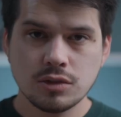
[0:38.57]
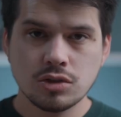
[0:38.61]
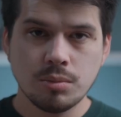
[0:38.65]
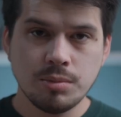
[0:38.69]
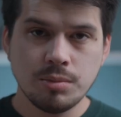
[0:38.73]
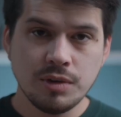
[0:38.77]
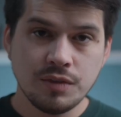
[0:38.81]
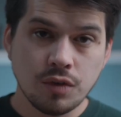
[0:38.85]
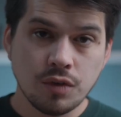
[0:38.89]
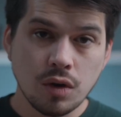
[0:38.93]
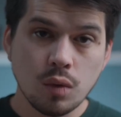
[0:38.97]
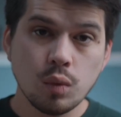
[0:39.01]
So
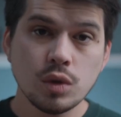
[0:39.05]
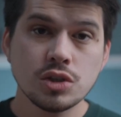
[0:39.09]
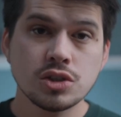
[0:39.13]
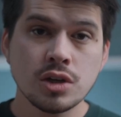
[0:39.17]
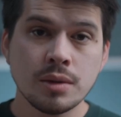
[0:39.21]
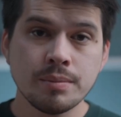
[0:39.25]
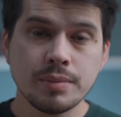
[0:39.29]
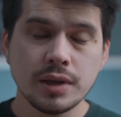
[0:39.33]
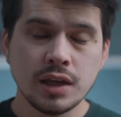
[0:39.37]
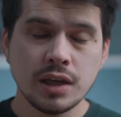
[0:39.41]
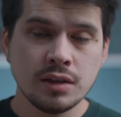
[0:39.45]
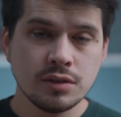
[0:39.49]
before we
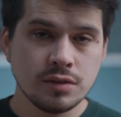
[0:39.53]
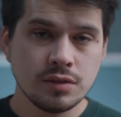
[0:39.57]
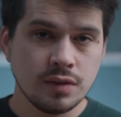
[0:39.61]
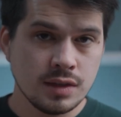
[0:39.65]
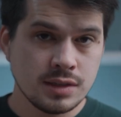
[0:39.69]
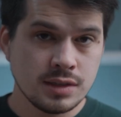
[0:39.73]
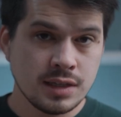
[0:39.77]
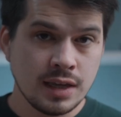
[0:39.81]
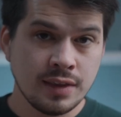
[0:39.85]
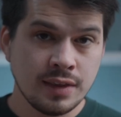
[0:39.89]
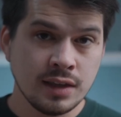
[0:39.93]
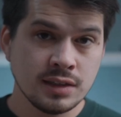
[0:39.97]
jump into the
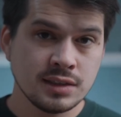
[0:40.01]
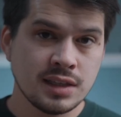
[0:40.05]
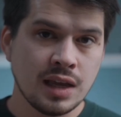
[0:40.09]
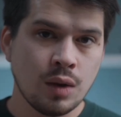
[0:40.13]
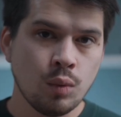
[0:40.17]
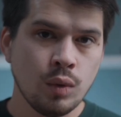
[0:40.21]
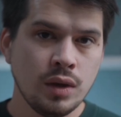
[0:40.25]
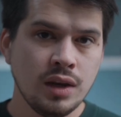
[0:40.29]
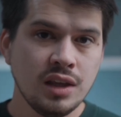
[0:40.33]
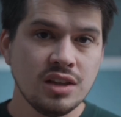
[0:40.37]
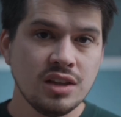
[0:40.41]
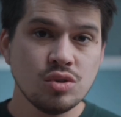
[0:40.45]
settings that
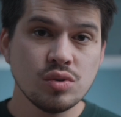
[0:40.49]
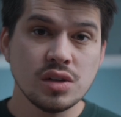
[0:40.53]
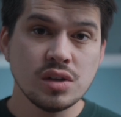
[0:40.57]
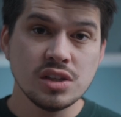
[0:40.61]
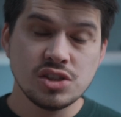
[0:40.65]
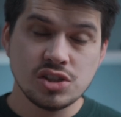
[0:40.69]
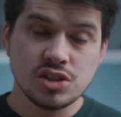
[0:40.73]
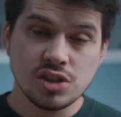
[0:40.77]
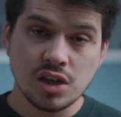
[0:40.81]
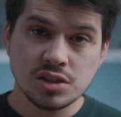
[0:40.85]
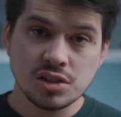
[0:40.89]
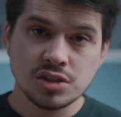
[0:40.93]
we need to
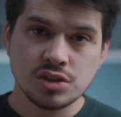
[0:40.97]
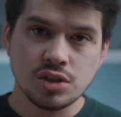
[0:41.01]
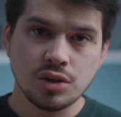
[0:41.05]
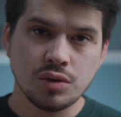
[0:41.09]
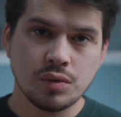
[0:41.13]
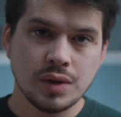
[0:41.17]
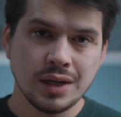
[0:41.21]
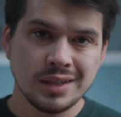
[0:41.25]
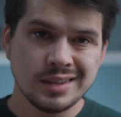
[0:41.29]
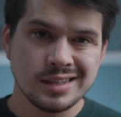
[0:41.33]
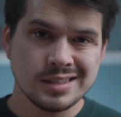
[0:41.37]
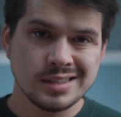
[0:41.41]
adjust to
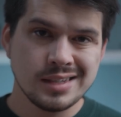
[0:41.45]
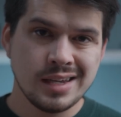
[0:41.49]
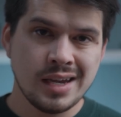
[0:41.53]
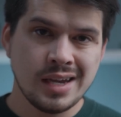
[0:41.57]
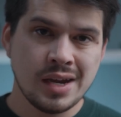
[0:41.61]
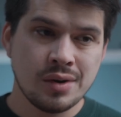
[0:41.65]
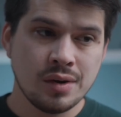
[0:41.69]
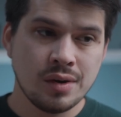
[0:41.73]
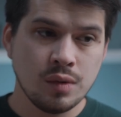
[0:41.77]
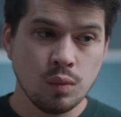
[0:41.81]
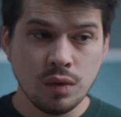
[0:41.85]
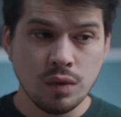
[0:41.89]
correct this
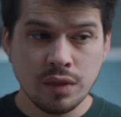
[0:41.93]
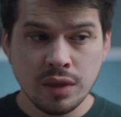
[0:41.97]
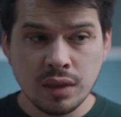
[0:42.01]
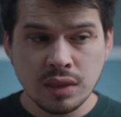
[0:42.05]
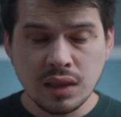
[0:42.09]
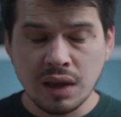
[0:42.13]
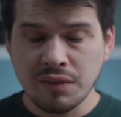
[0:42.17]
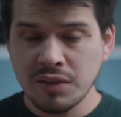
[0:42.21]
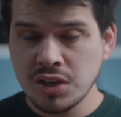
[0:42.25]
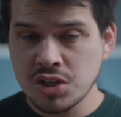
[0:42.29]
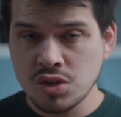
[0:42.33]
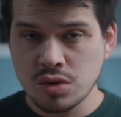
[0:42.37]
error within
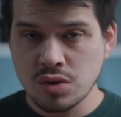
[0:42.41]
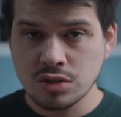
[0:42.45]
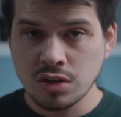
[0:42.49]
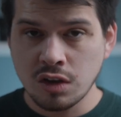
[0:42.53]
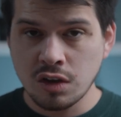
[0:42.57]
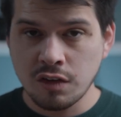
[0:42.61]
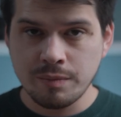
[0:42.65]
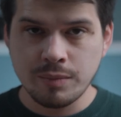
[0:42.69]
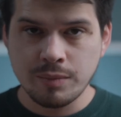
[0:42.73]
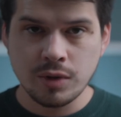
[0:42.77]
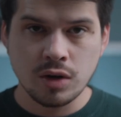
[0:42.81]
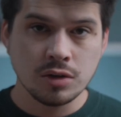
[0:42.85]
DaVinci
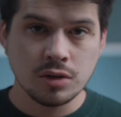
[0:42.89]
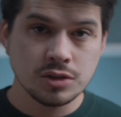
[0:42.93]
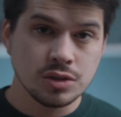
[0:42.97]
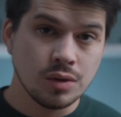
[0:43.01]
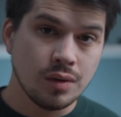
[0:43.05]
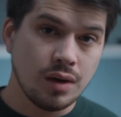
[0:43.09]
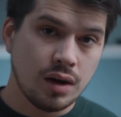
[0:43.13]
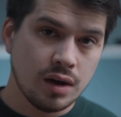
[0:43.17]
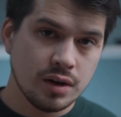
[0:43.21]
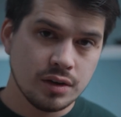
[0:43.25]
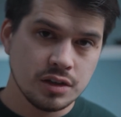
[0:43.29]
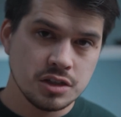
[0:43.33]
Resolve, but
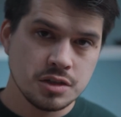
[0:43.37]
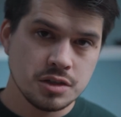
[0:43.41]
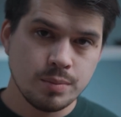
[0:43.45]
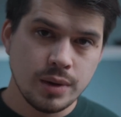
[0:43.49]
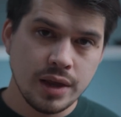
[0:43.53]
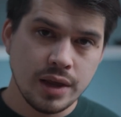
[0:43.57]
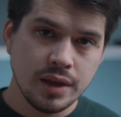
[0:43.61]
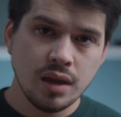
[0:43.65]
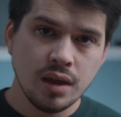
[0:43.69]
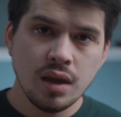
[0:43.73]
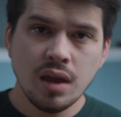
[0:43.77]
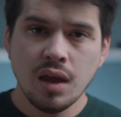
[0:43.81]
also our
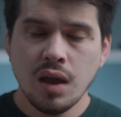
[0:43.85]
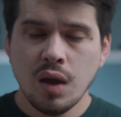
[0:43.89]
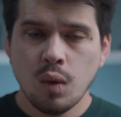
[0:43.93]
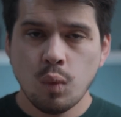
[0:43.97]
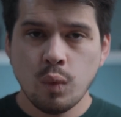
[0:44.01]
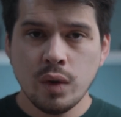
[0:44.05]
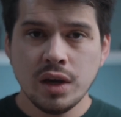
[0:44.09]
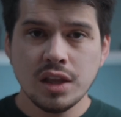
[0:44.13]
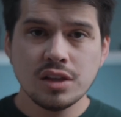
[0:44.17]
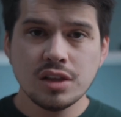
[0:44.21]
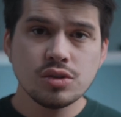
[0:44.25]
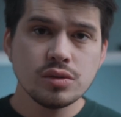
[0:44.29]
display,
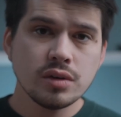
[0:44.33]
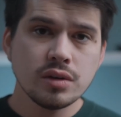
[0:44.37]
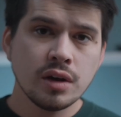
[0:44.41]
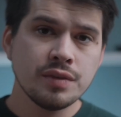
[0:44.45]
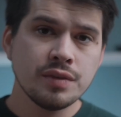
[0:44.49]
we need to